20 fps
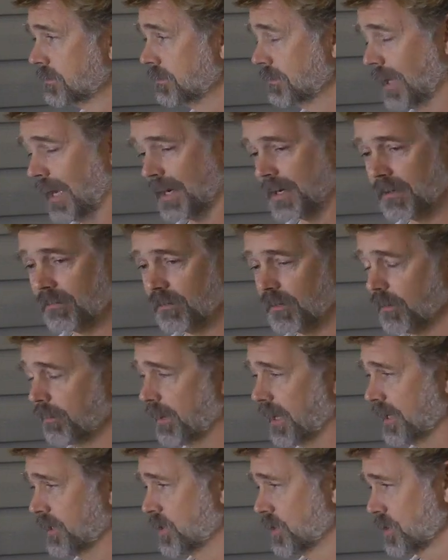Not even the
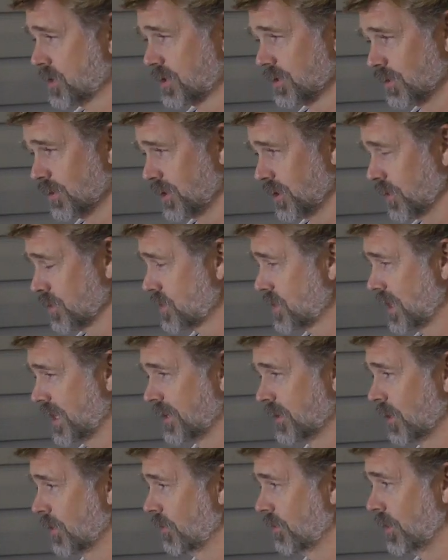major studios. They
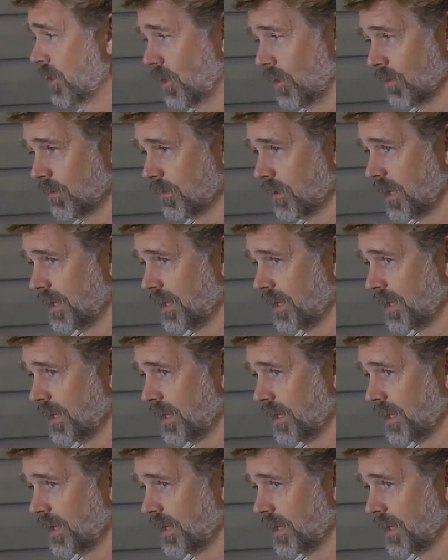don't know.